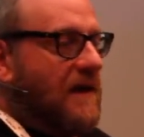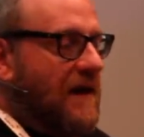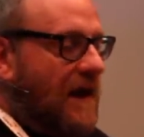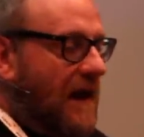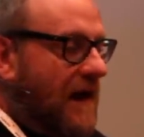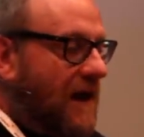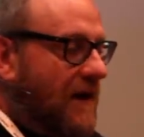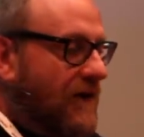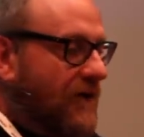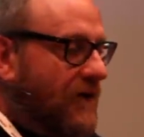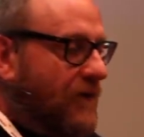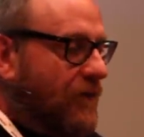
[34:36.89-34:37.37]

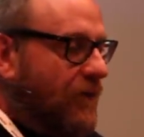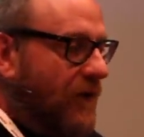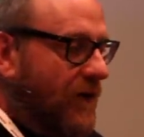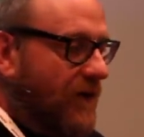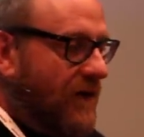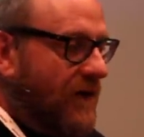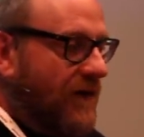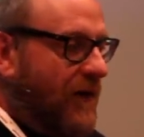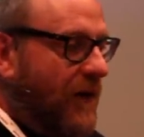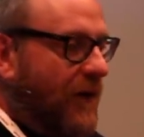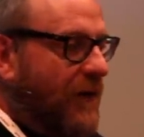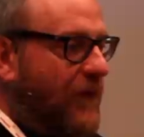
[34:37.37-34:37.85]
And
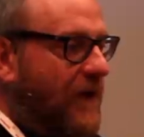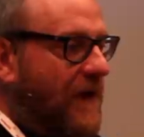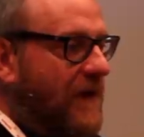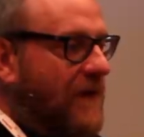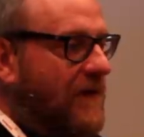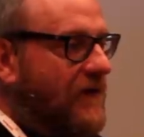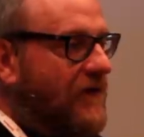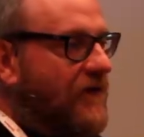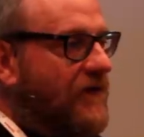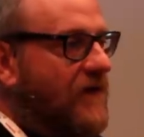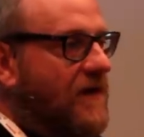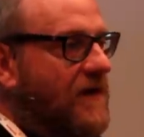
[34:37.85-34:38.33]
one of the
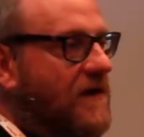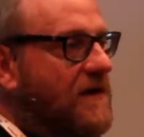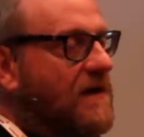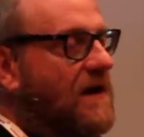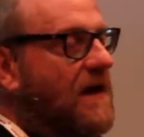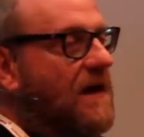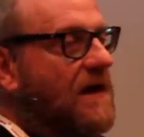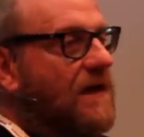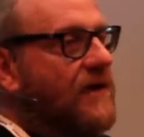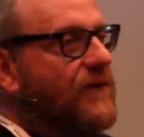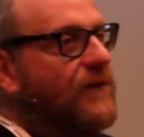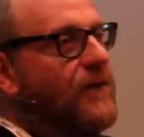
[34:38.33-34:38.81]
things that a
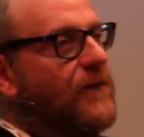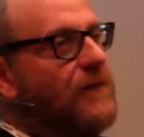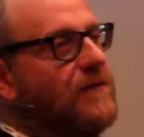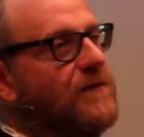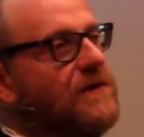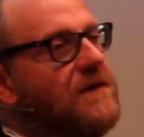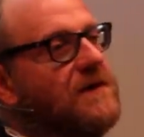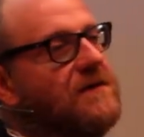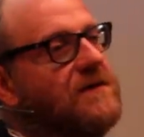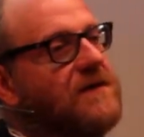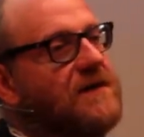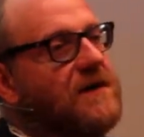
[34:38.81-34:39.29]

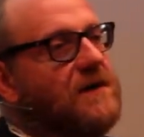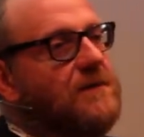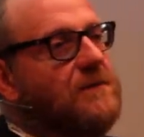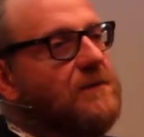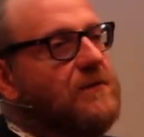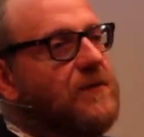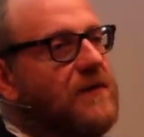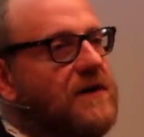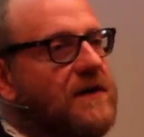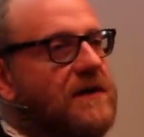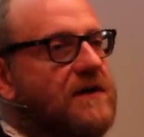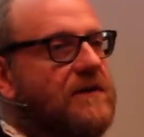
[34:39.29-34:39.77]
Californian
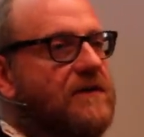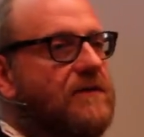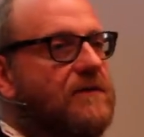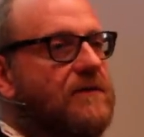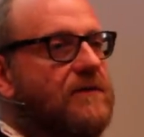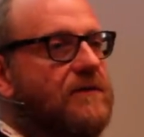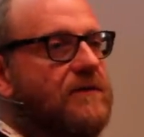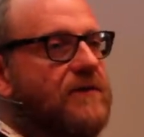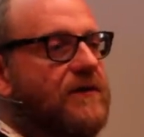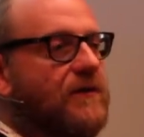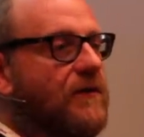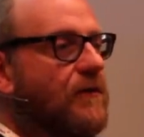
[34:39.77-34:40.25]
company
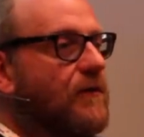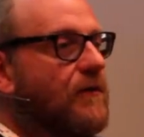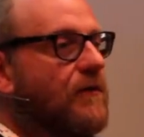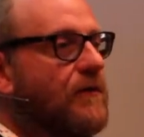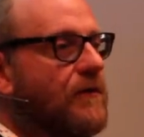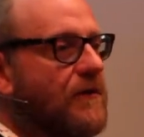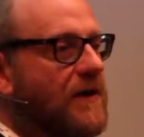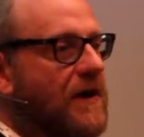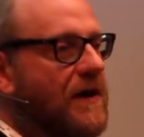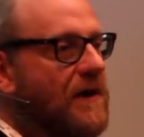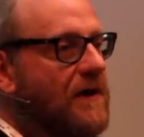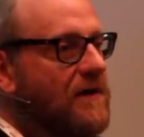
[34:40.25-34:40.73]
called
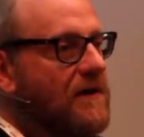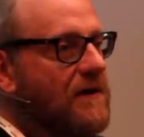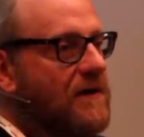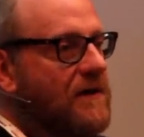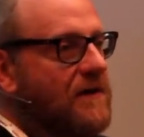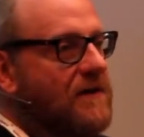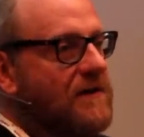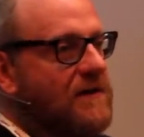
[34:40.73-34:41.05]
Aura,